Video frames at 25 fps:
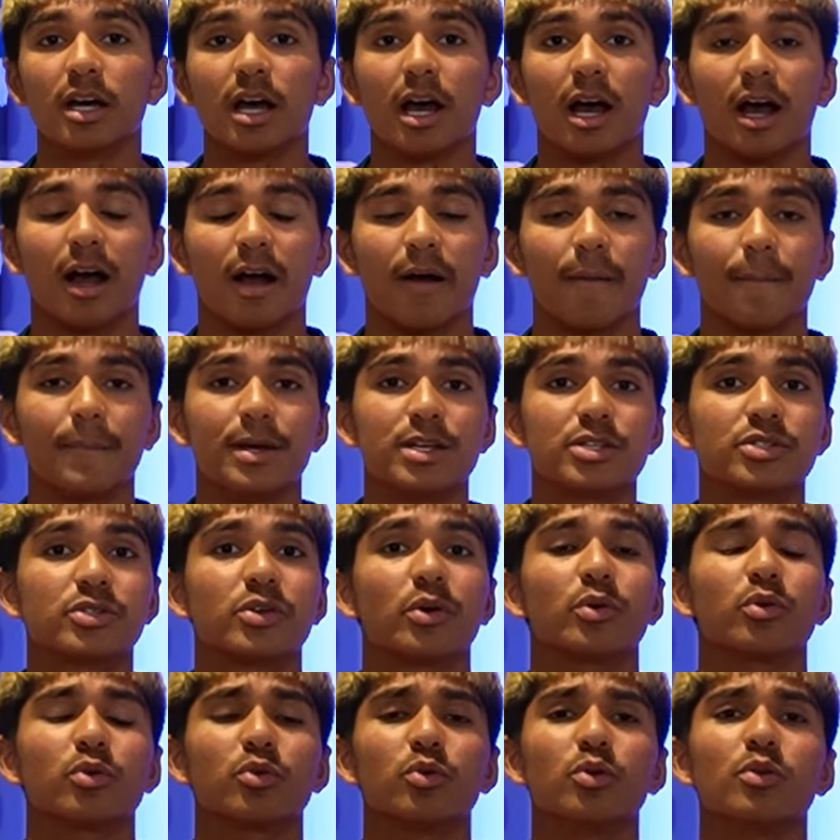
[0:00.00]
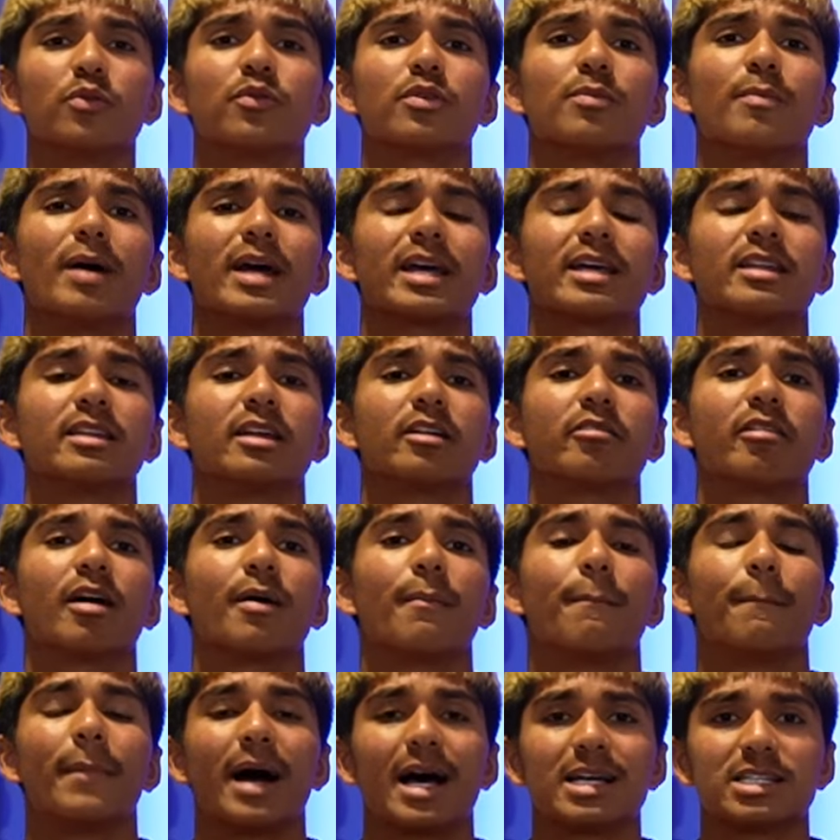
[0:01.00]
is so good for making the
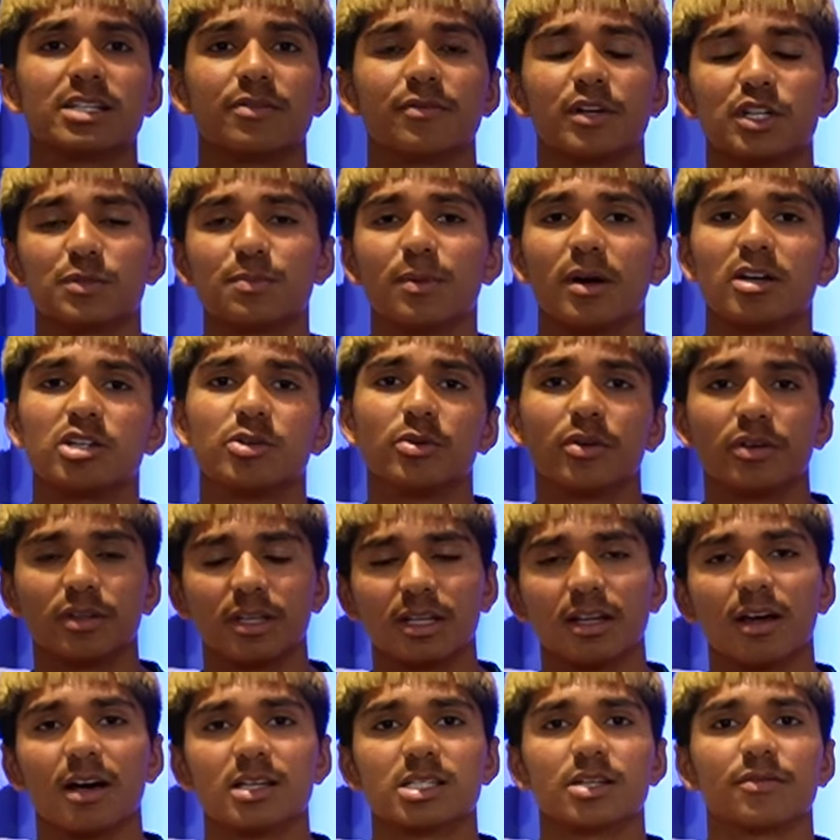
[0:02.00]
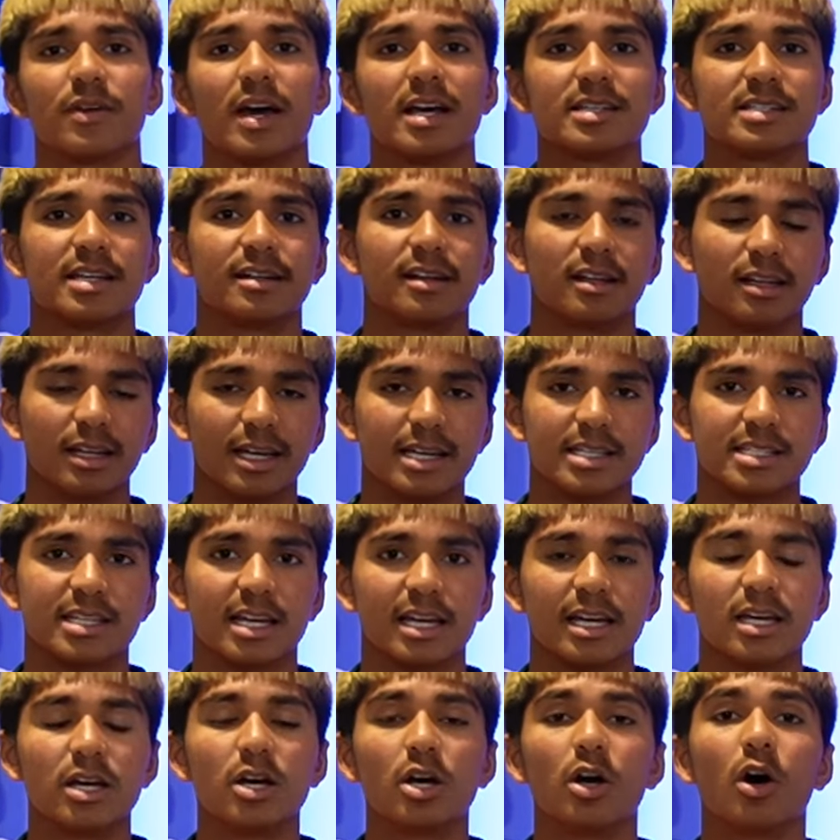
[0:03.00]
ground massive, especially with the likes of Eze and
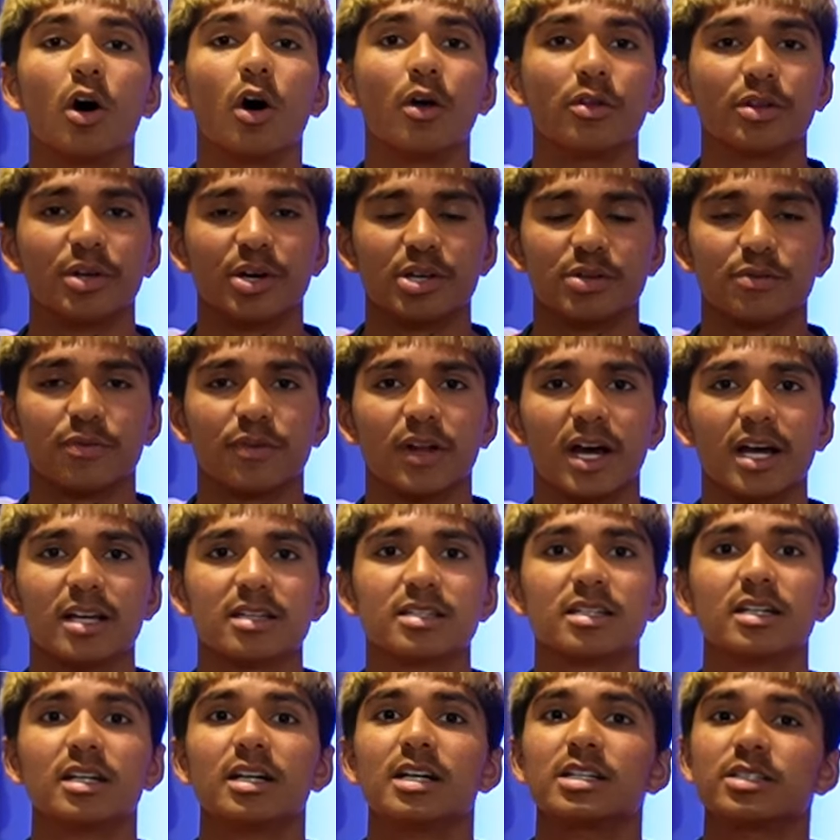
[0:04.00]
Elise on those flanks.